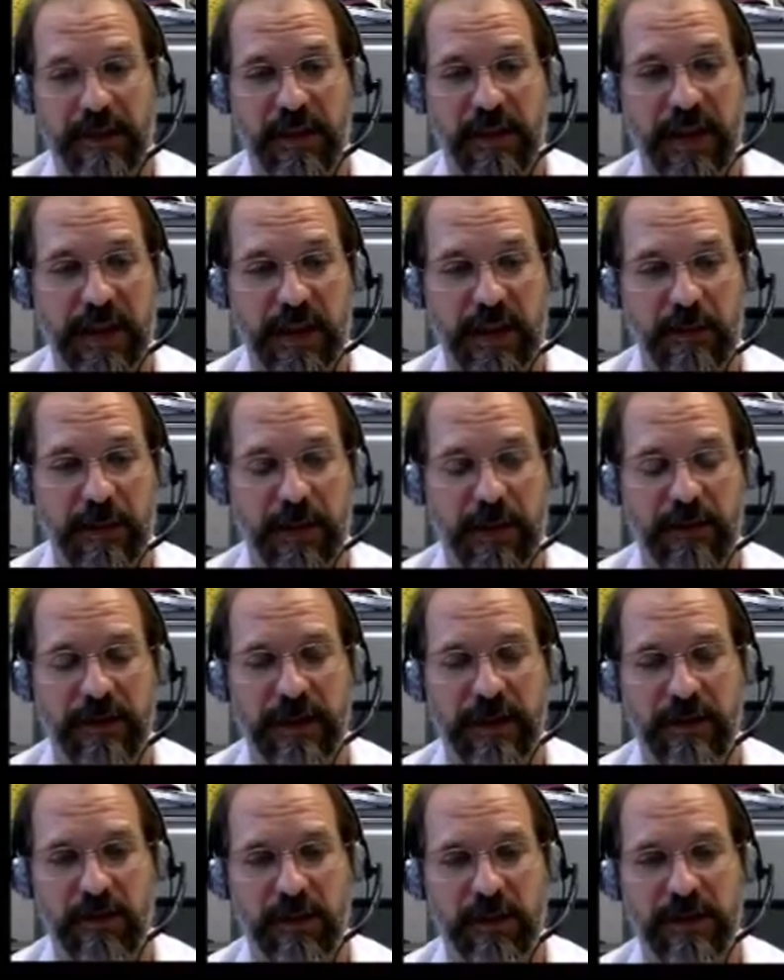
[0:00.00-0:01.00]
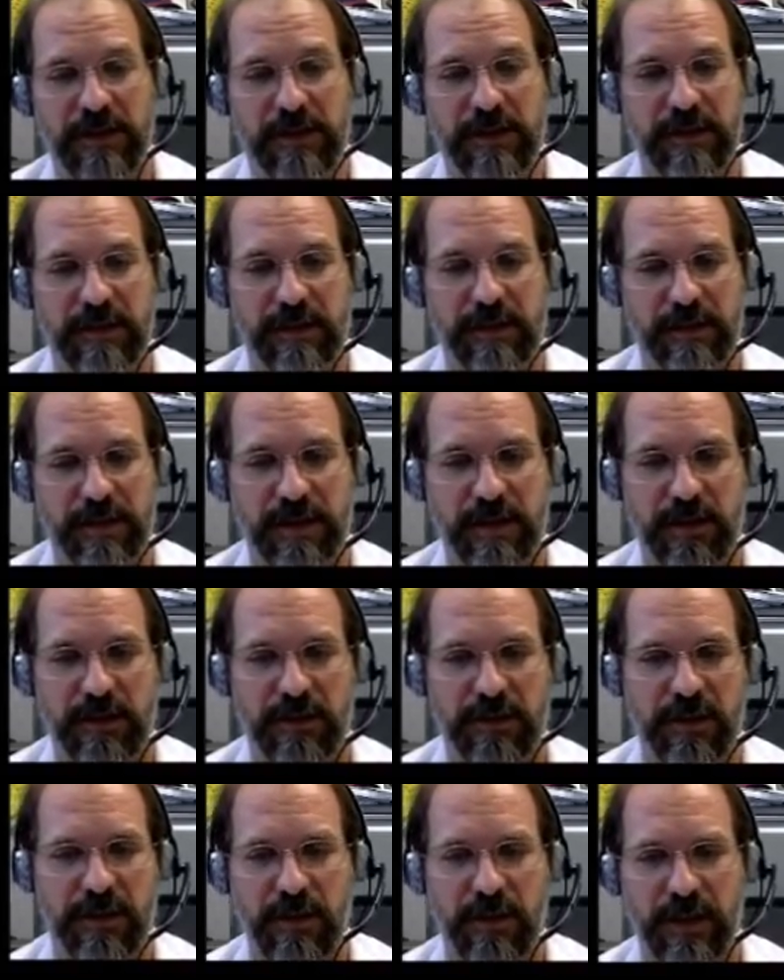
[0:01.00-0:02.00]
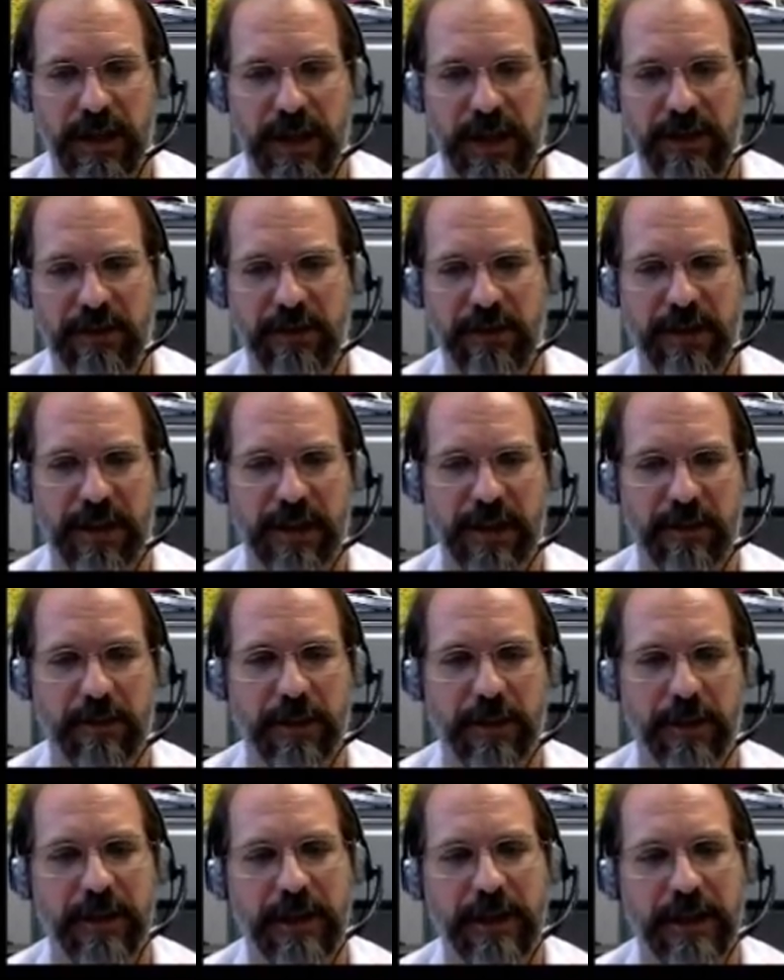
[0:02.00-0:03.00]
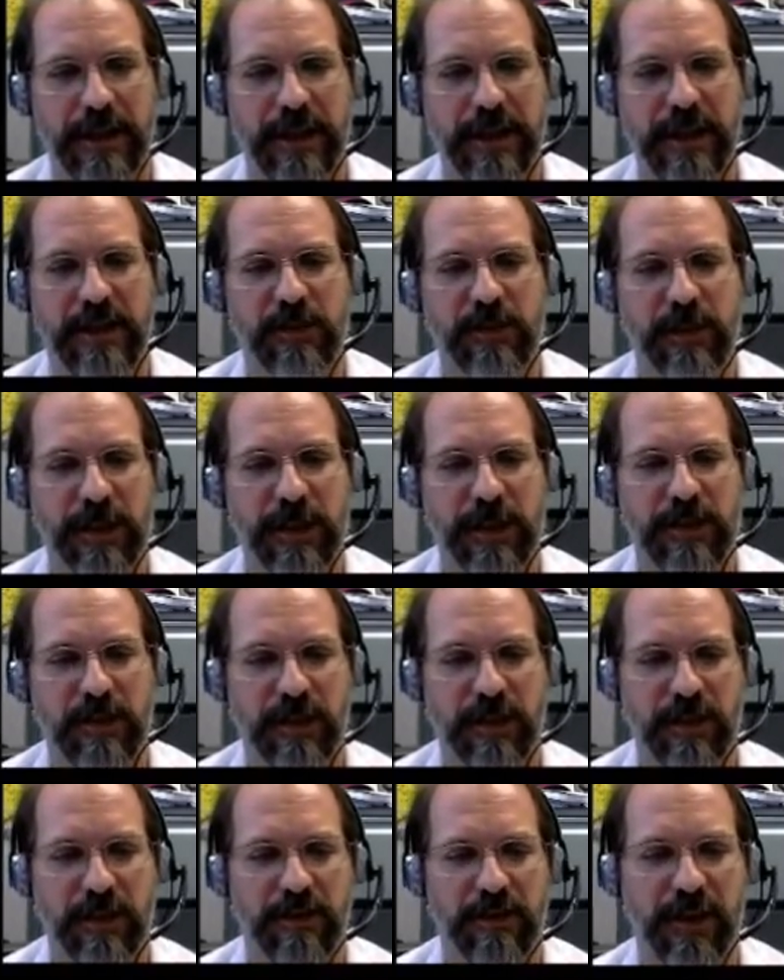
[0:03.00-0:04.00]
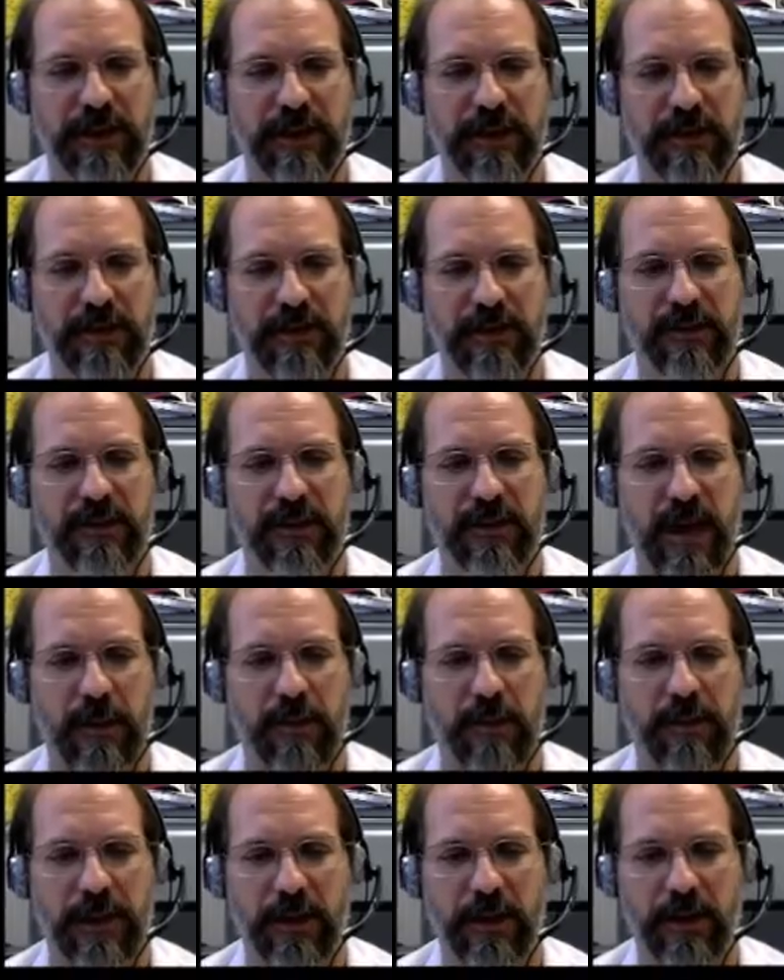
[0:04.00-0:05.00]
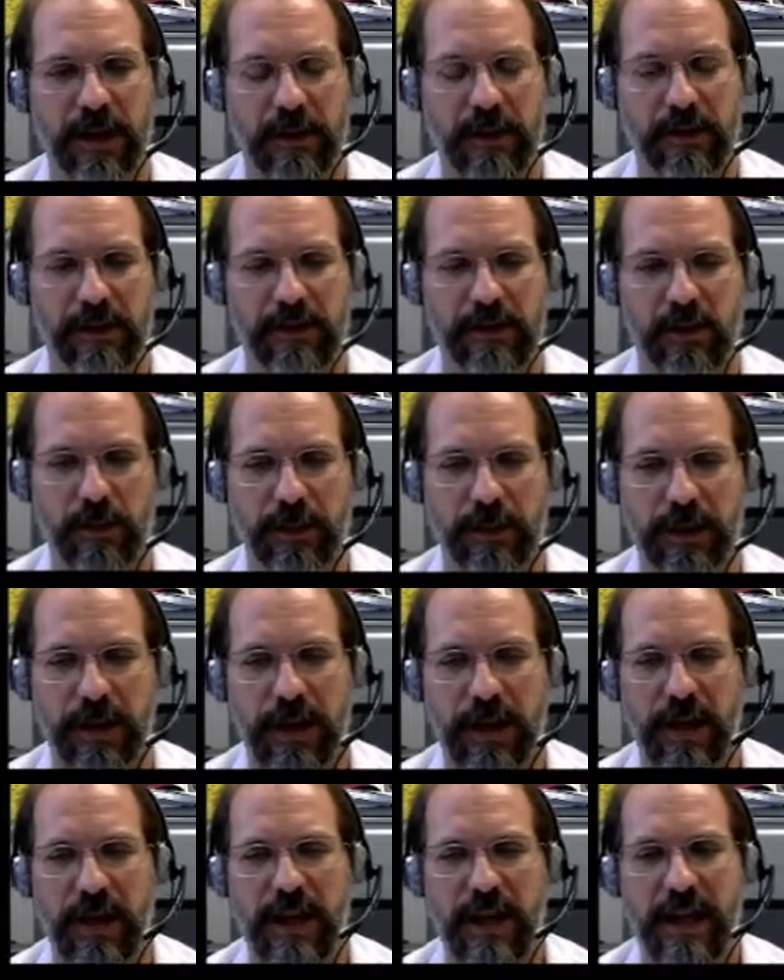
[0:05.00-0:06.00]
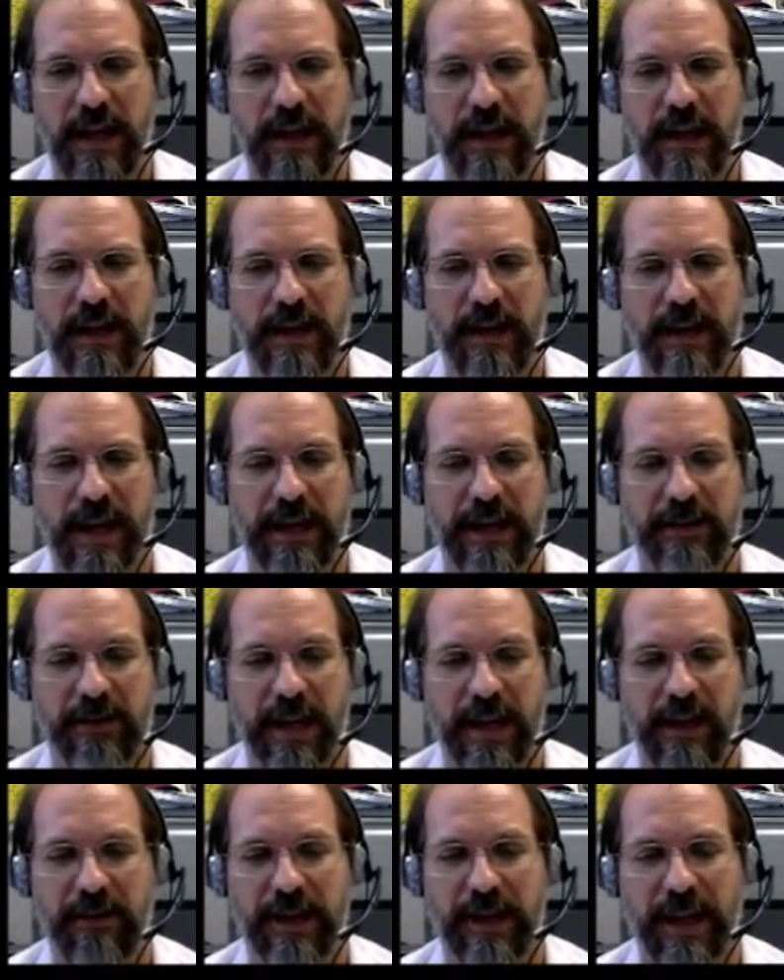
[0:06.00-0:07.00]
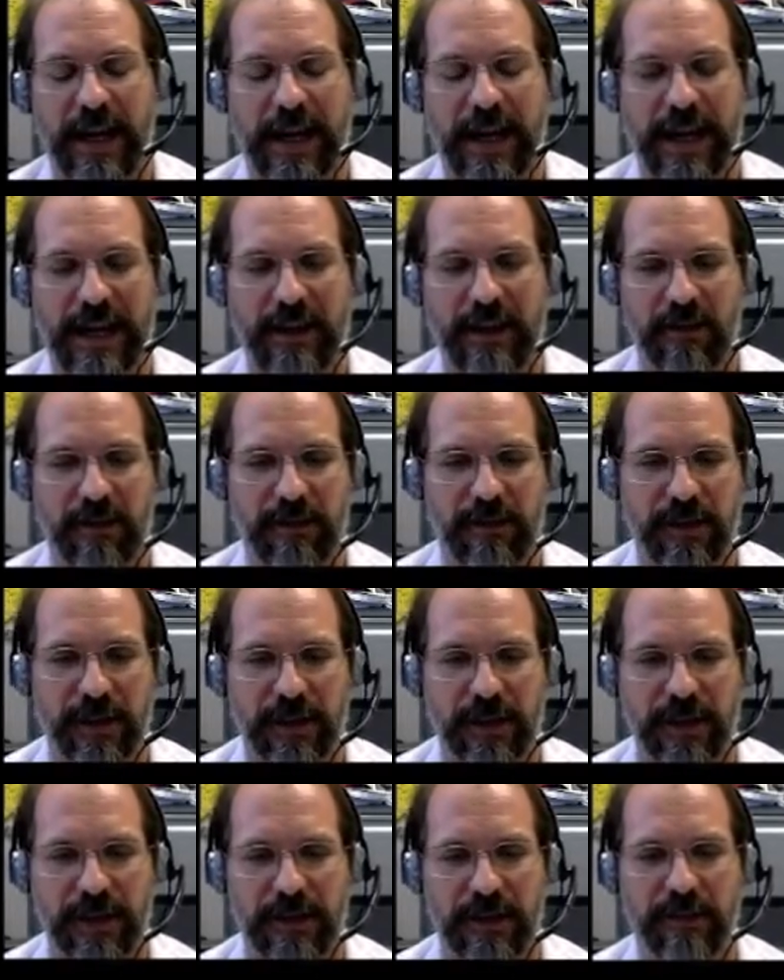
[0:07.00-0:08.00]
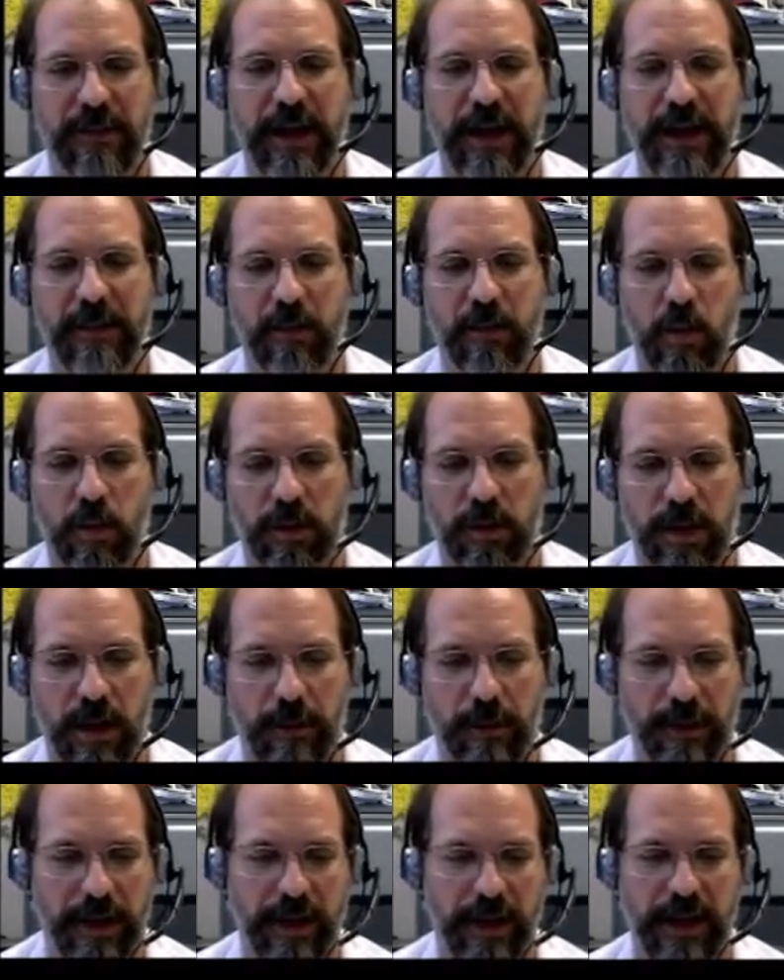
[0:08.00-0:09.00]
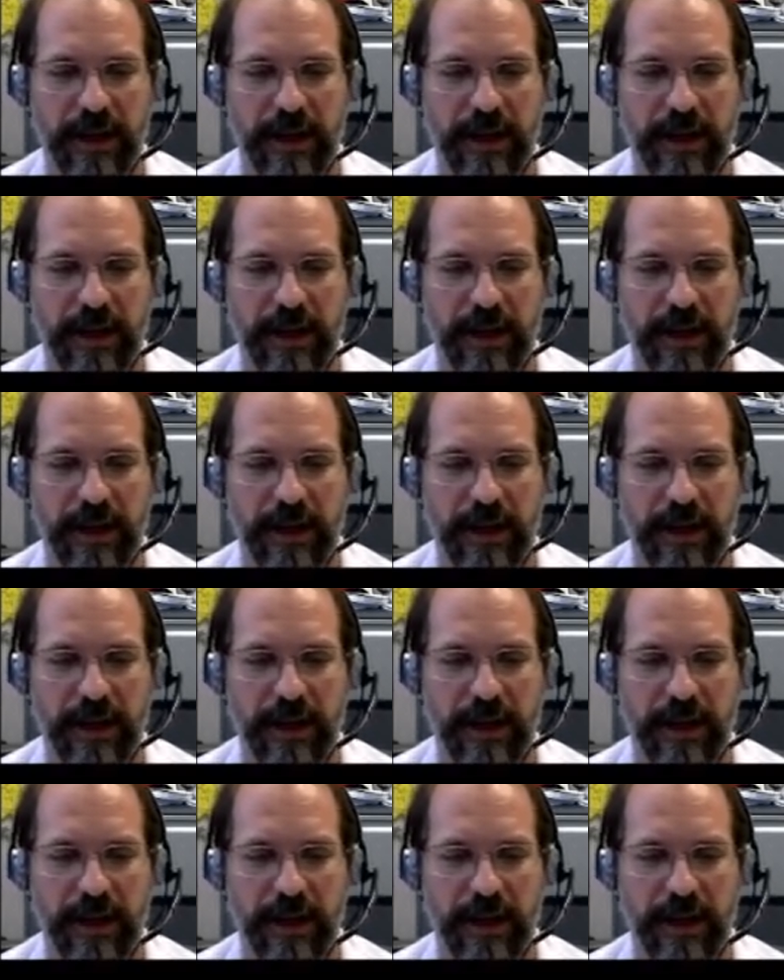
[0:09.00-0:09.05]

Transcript: thing about increased CO2 and hydrogen ion, but it speaks to the effect of carbaminohemoglobin actually having a higher affinity to bind more carbon